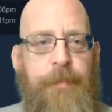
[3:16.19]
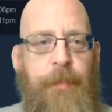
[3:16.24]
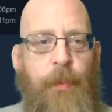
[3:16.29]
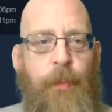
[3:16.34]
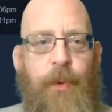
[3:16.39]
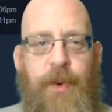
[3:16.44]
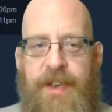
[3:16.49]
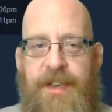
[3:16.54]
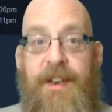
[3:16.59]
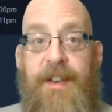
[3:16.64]
But
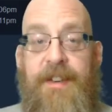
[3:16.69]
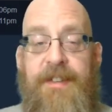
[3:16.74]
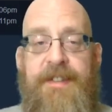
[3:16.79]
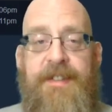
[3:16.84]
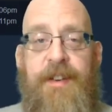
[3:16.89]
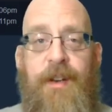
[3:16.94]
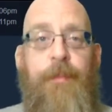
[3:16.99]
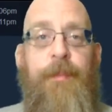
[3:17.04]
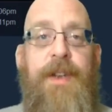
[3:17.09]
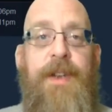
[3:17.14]
what it does
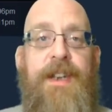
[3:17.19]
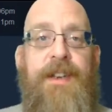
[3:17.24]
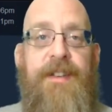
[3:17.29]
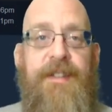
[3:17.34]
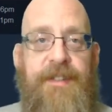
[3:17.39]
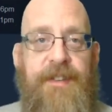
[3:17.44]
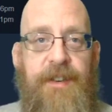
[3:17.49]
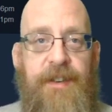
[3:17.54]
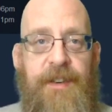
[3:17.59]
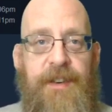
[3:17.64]
tell me
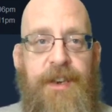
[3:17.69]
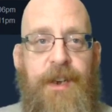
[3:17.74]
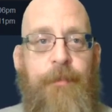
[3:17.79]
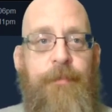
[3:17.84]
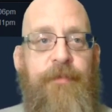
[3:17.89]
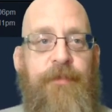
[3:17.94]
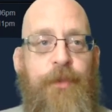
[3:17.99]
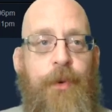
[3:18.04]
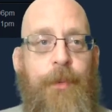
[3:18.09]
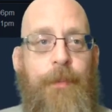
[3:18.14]
is that
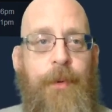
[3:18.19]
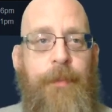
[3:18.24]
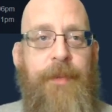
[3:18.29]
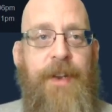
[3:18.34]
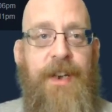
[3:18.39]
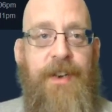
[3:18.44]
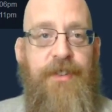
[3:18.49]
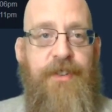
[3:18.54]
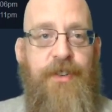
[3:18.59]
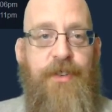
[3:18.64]
come Football
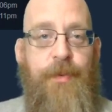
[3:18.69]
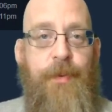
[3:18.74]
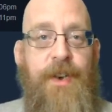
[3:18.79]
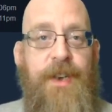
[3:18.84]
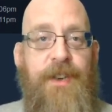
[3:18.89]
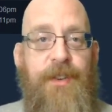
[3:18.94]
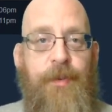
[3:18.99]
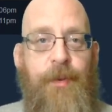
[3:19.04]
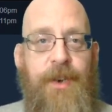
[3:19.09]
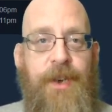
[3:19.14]
Manager
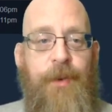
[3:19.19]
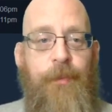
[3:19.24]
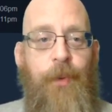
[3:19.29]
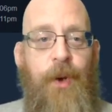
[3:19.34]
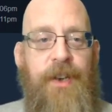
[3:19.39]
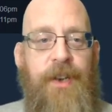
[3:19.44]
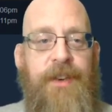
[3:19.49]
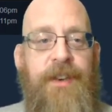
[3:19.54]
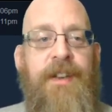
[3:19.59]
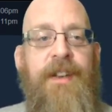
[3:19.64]

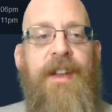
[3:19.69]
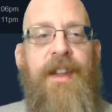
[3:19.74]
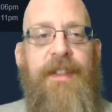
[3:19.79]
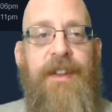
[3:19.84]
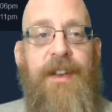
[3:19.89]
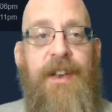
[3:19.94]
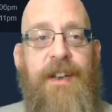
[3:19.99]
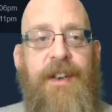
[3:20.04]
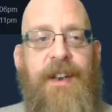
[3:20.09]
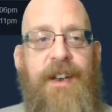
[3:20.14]
2021,
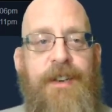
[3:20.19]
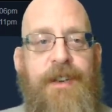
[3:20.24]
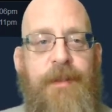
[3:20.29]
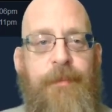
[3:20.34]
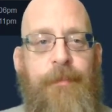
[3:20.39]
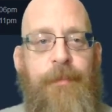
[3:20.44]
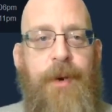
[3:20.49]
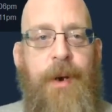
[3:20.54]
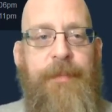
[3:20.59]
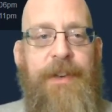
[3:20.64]
the
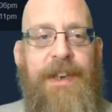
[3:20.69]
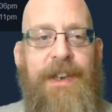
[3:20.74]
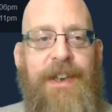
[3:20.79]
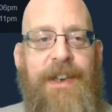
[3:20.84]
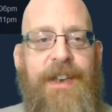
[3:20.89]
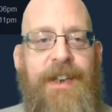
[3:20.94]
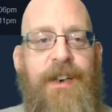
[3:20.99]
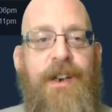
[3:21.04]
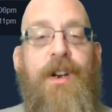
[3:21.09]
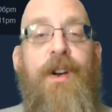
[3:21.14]
Canadian Premier
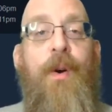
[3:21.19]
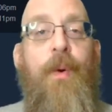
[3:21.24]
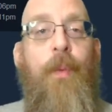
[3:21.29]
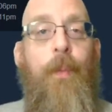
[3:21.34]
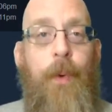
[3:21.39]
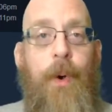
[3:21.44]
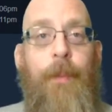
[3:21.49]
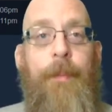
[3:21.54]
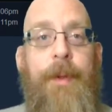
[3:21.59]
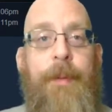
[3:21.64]
League
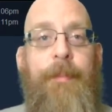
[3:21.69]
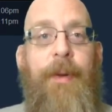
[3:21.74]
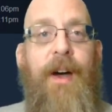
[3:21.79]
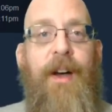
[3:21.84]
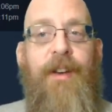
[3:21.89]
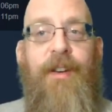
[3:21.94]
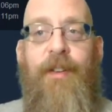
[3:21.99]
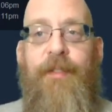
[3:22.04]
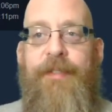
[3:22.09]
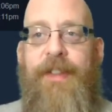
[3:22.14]
will be
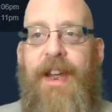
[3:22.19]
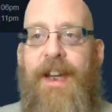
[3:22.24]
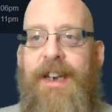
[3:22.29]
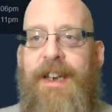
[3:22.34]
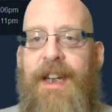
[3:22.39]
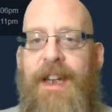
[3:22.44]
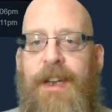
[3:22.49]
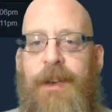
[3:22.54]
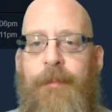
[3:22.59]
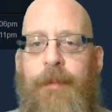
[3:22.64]
part of that
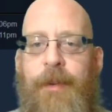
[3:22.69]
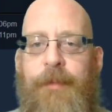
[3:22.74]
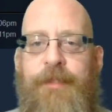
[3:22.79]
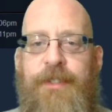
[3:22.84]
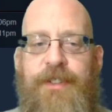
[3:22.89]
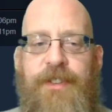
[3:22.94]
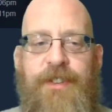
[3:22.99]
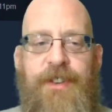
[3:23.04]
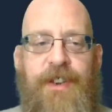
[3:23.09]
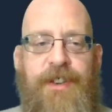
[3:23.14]
game, I would
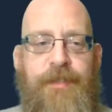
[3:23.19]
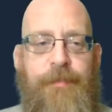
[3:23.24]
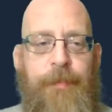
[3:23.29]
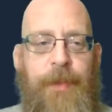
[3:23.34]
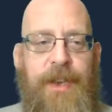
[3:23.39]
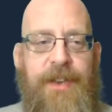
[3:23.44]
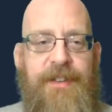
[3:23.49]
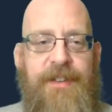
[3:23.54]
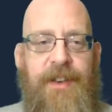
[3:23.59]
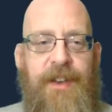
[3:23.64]
suggest.
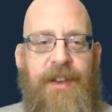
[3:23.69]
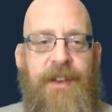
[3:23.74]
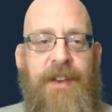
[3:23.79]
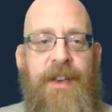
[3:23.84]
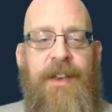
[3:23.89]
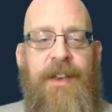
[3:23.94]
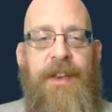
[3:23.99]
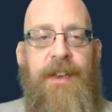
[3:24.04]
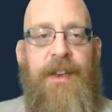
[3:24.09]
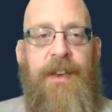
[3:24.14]
But
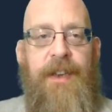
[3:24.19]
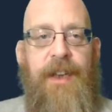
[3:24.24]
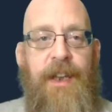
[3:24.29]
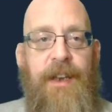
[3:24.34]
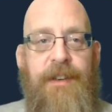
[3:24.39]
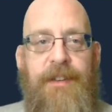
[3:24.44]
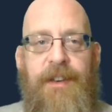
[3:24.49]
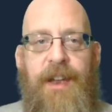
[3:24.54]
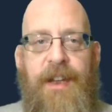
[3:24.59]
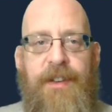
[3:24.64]
yeah,
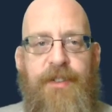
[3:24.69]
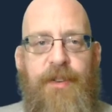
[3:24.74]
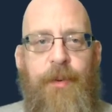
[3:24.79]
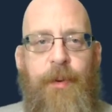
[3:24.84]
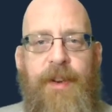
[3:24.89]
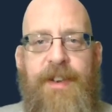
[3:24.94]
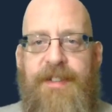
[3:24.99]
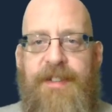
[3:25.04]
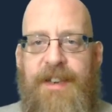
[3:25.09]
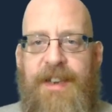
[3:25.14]
as
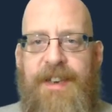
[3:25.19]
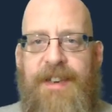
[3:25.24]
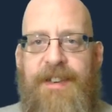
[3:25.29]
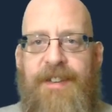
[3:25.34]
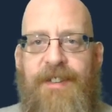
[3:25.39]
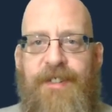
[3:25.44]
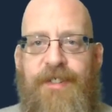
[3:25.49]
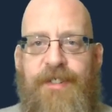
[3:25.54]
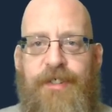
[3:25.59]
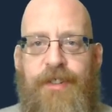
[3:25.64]
always, link in
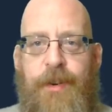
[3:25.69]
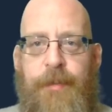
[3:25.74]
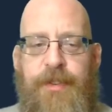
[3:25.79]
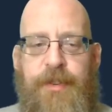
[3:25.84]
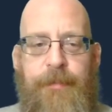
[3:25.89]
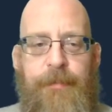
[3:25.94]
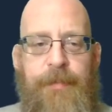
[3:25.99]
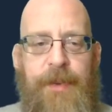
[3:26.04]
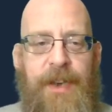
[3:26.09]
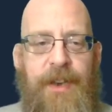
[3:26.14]
the
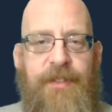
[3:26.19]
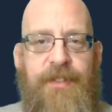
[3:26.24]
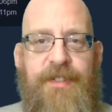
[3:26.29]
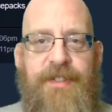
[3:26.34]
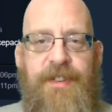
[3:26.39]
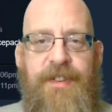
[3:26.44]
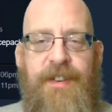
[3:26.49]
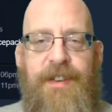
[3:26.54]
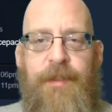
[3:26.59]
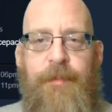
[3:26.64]
description below.
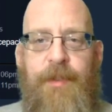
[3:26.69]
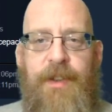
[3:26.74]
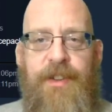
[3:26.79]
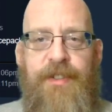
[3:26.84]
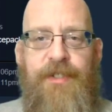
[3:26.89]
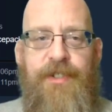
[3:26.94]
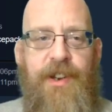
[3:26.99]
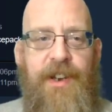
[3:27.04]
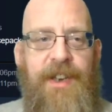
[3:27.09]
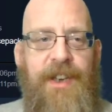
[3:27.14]
Certainly
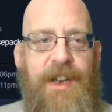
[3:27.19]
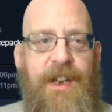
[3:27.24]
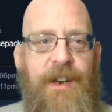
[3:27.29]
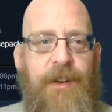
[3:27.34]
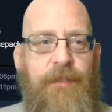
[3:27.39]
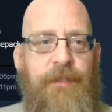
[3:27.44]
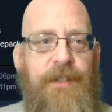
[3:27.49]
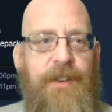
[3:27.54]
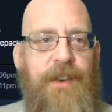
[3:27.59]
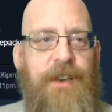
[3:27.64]
worth checking
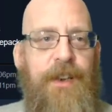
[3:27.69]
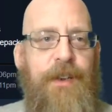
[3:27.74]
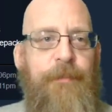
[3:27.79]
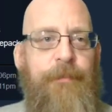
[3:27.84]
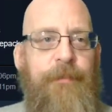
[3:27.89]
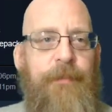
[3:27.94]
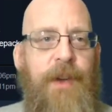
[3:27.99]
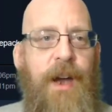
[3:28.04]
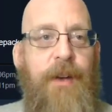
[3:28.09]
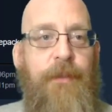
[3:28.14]
out.
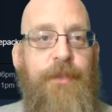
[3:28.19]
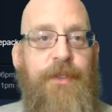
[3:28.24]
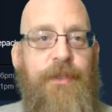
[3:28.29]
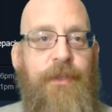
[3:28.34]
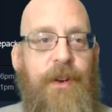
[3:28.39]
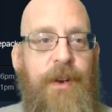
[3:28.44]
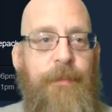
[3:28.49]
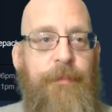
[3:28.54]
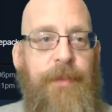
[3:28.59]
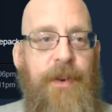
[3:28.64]
I was
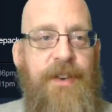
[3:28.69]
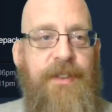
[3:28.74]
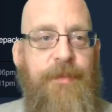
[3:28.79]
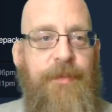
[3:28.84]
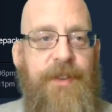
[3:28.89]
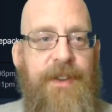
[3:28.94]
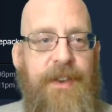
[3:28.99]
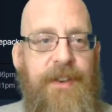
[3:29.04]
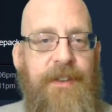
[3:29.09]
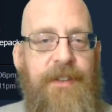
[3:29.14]
quite impressed
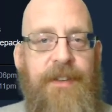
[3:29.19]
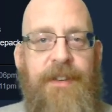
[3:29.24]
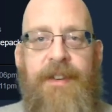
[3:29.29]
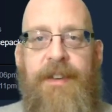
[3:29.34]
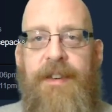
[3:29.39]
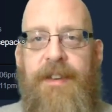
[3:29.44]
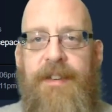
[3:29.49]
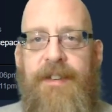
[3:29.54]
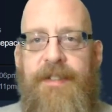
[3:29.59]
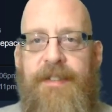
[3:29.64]
with it.
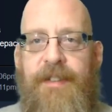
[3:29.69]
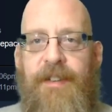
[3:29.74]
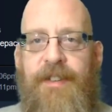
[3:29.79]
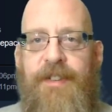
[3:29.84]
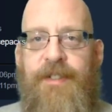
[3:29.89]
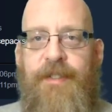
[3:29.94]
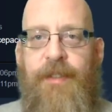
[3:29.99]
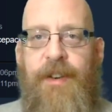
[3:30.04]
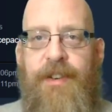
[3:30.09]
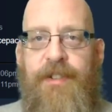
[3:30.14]
It's
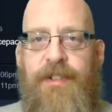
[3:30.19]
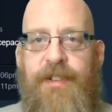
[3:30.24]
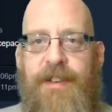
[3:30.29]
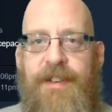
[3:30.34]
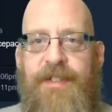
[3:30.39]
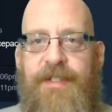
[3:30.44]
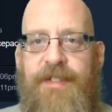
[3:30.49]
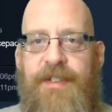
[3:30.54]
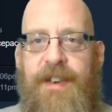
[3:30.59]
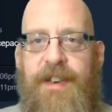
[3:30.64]
nice to actually
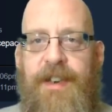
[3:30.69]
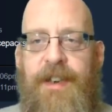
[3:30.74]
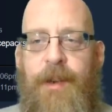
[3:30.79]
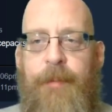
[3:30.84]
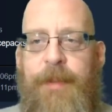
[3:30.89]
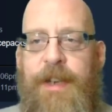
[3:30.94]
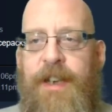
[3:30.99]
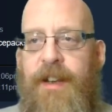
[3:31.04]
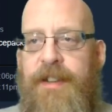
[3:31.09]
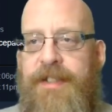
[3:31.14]
see. I
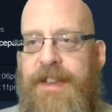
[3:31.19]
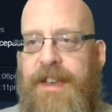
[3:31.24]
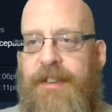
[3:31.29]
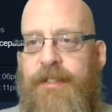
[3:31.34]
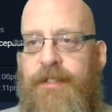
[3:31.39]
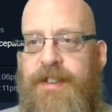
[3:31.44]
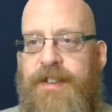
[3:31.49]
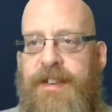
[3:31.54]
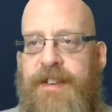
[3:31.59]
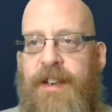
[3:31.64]
mean, I think
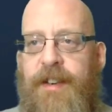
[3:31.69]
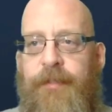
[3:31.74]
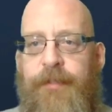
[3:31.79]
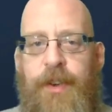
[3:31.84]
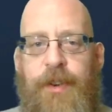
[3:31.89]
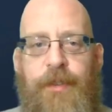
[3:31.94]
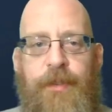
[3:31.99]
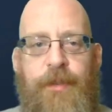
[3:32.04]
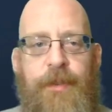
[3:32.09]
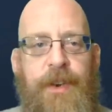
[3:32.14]
there's still a
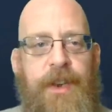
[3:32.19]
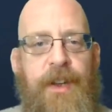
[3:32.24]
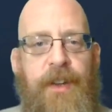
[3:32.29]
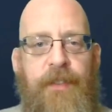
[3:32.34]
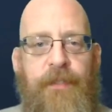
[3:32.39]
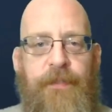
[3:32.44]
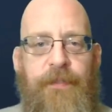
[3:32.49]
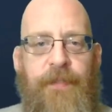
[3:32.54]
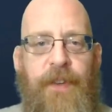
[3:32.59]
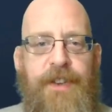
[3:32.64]
few
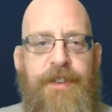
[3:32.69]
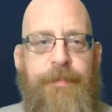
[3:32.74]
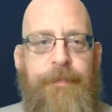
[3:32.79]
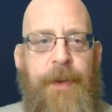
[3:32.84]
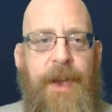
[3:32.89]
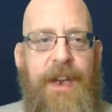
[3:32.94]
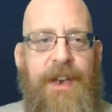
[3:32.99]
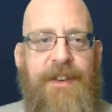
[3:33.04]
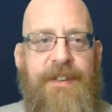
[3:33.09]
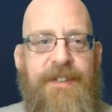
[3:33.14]
face
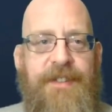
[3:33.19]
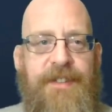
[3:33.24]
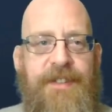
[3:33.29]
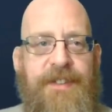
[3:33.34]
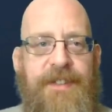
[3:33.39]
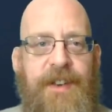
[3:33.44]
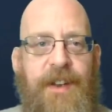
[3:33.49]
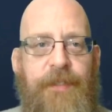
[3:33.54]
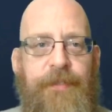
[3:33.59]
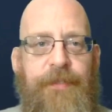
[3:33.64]
packs and
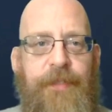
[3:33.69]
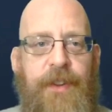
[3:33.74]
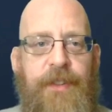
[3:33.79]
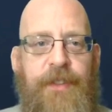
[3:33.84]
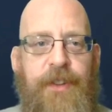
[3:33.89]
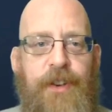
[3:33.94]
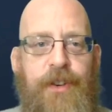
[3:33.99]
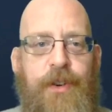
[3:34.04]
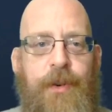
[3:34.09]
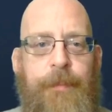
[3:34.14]
stuff
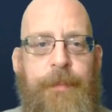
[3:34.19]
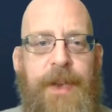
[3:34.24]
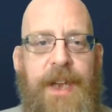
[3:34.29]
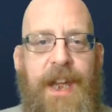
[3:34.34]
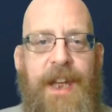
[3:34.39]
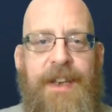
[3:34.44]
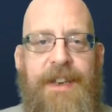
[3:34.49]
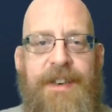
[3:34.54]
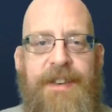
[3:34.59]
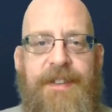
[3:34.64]
that could be
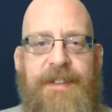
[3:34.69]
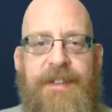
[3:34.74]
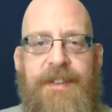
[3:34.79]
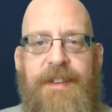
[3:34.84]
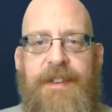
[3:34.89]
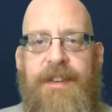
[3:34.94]
added.